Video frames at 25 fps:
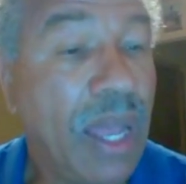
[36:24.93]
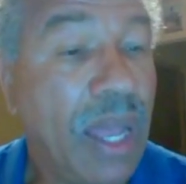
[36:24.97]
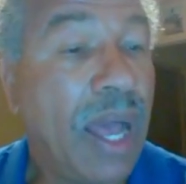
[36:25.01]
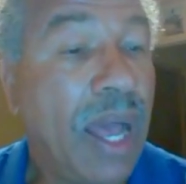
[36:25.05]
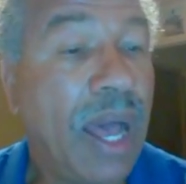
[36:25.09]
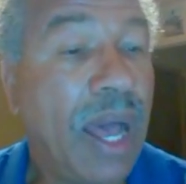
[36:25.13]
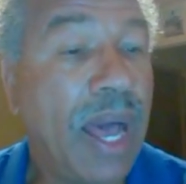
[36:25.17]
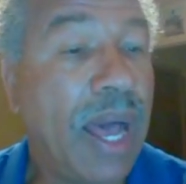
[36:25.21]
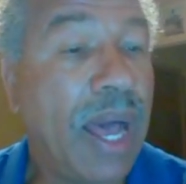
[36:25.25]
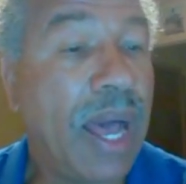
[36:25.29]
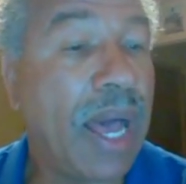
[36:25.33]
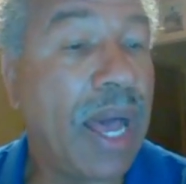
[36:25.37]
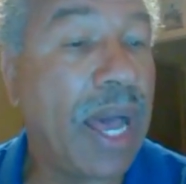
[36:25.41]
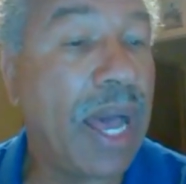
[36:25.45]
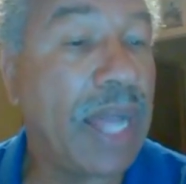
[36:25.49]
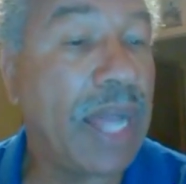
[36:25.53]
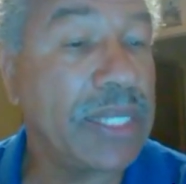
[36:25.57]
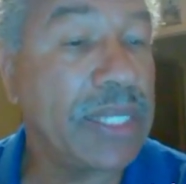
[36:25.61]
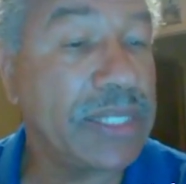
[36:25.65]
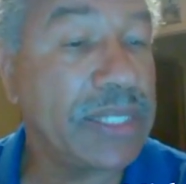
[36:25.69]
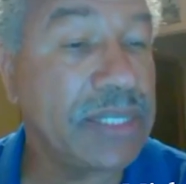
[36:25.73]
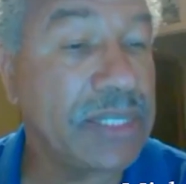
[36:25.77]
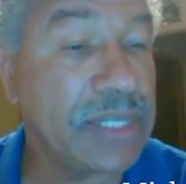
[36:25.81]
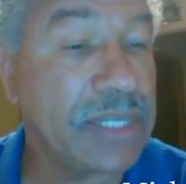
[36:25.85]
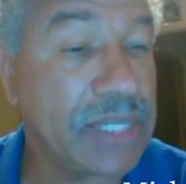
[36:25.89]

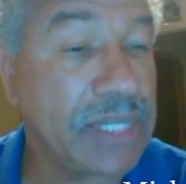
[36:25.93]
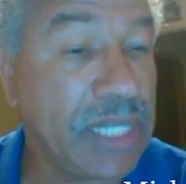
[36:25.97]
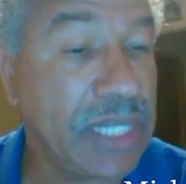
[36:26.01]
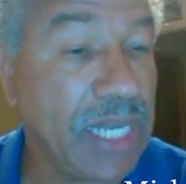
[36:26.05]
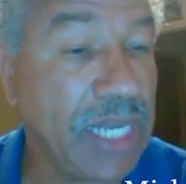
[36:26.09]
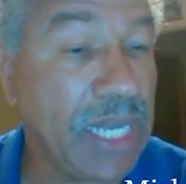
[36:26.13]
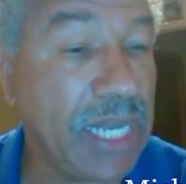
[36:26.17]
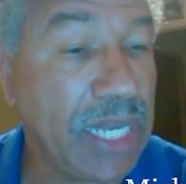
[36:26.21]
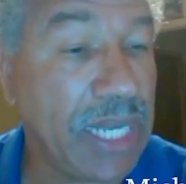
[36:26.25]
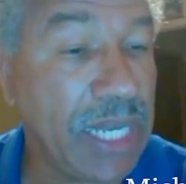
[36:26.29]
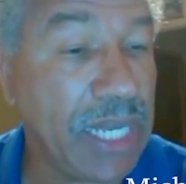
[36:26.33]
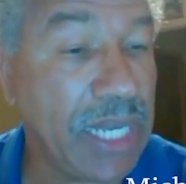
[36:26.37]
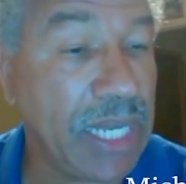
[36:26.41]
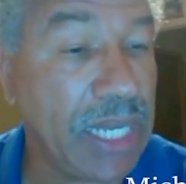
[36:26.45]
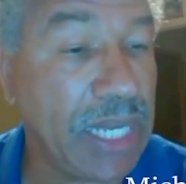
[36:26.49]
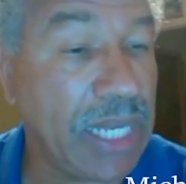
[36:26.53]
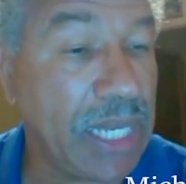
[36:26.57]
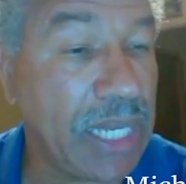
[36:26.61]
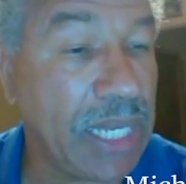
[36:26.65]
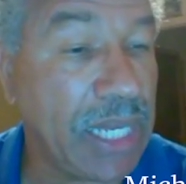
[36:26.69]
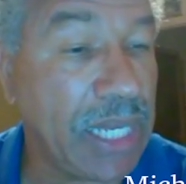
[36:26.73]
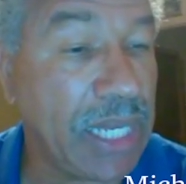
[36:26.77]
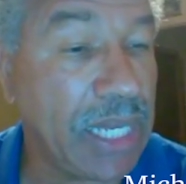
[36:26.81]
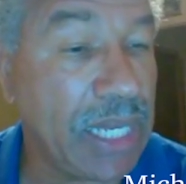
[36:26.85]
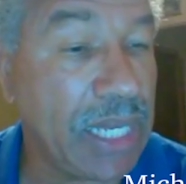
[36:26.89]
Let's
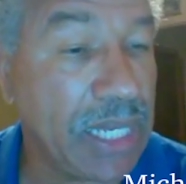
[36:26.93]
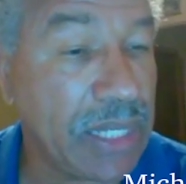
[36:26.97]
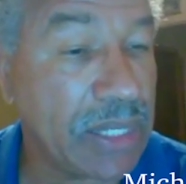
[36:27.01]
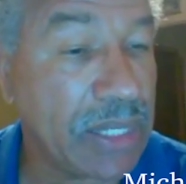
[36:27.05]
see.